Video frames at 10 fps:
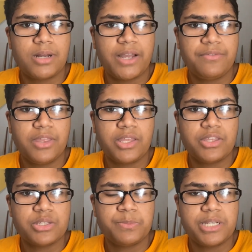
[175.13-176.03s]
I feel like
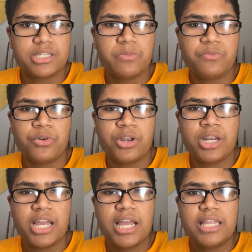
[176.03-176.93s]
this makes up for
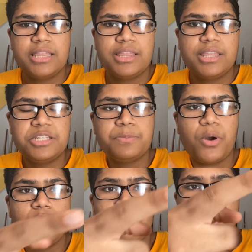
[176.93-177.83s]
it. This
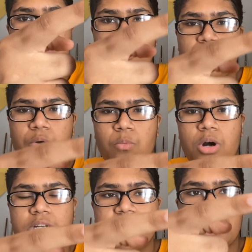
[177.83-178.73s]
part right here of her
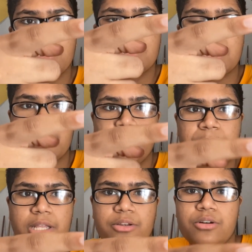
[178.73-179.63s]
wand kind of looks like a
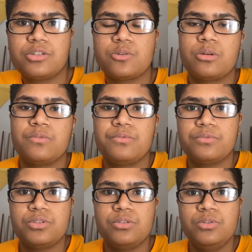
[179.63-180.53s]
pillar, sort of
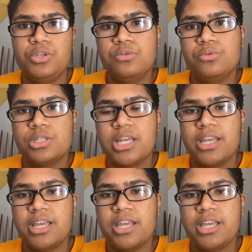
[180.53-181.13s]
used